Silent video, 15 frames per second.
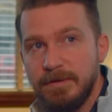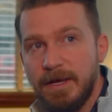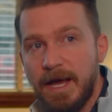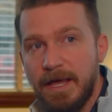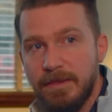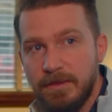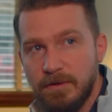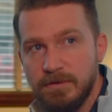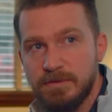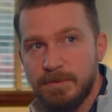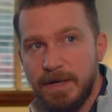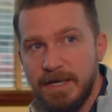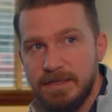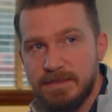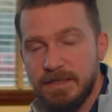at those
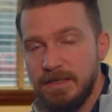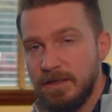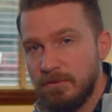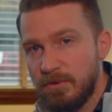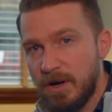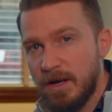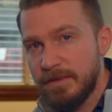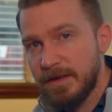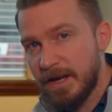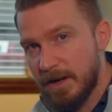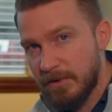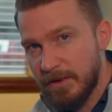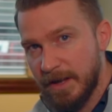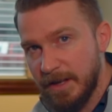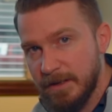weights in the Roth
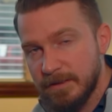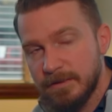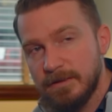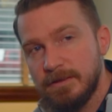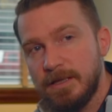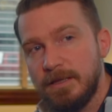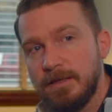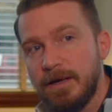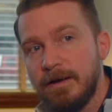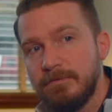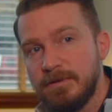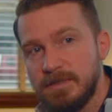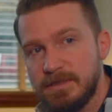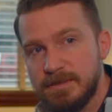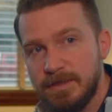IRA, and then they'll
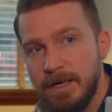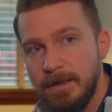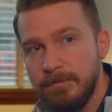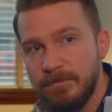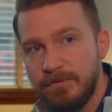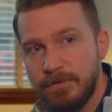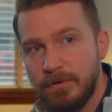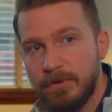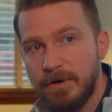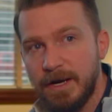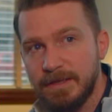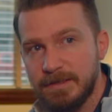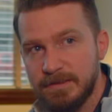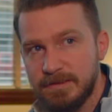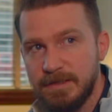have the same four
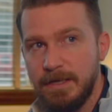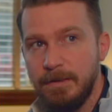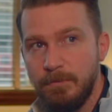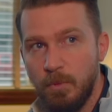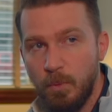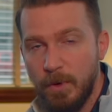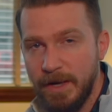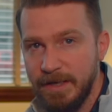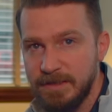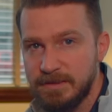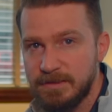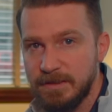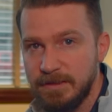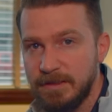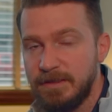at the same
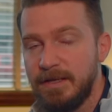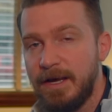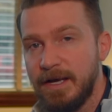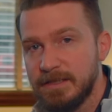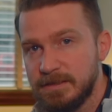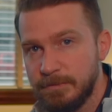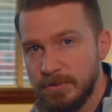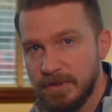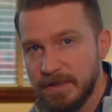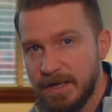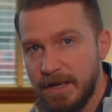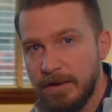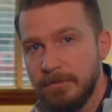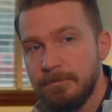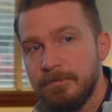weights in the taxable
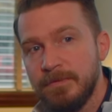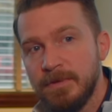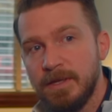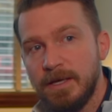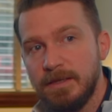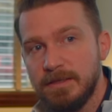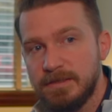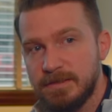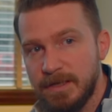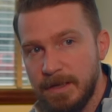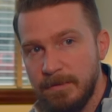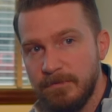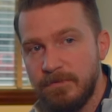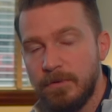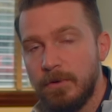account, and the
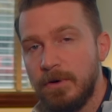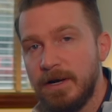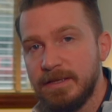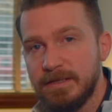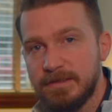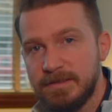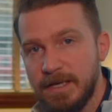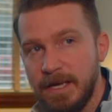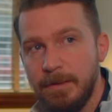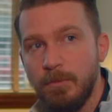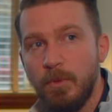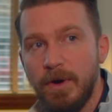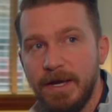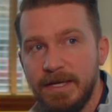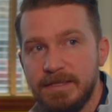same four at the
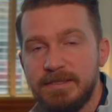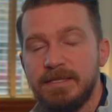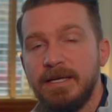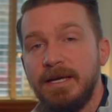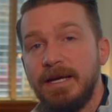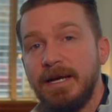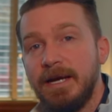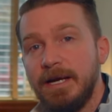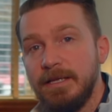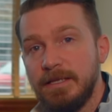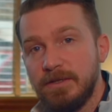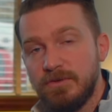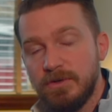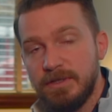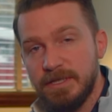same weights in
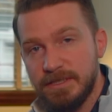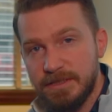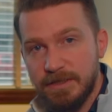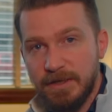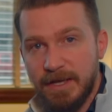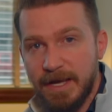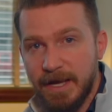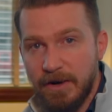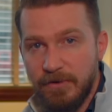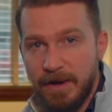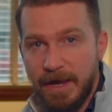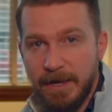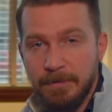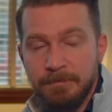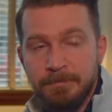the traditional
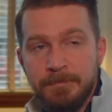IRA.